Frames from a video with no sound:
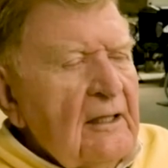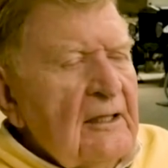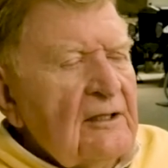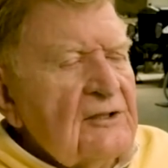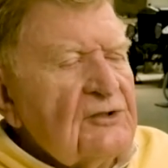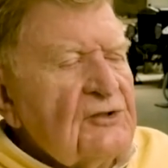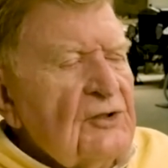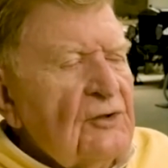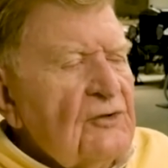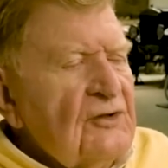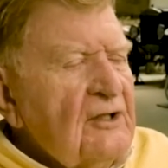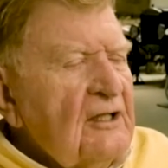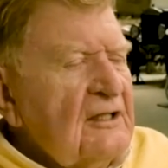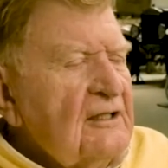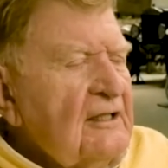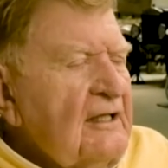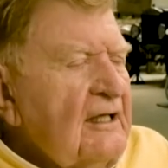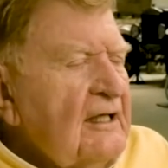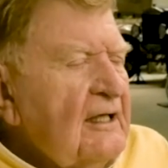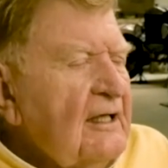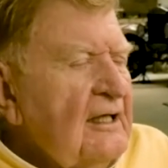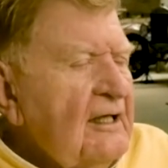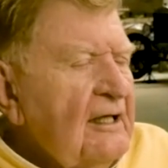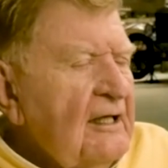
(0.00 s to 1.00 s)
so that
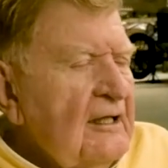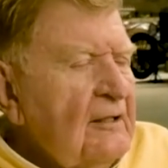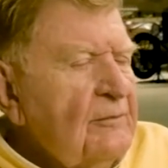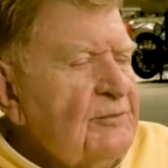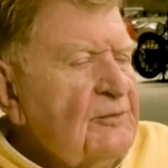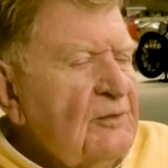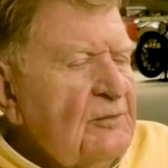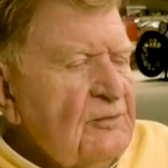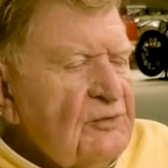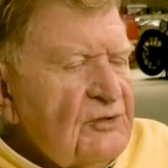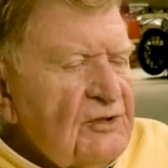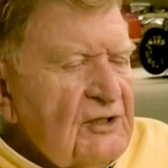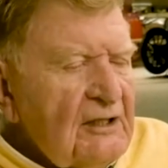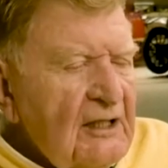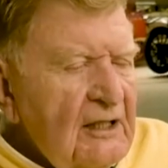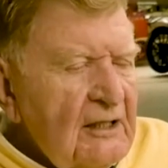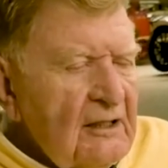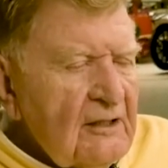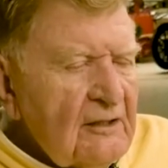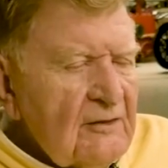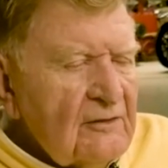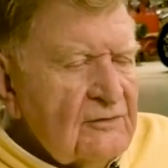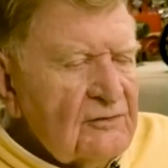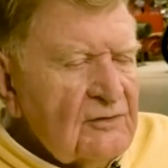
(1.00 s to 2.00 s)
they can help
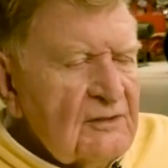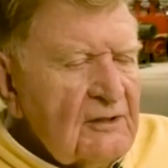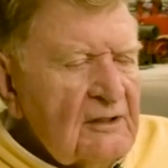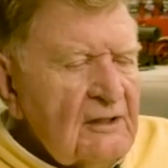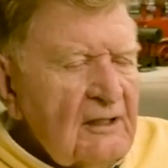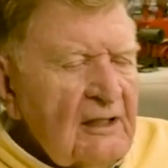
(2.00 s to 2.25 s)
themselves.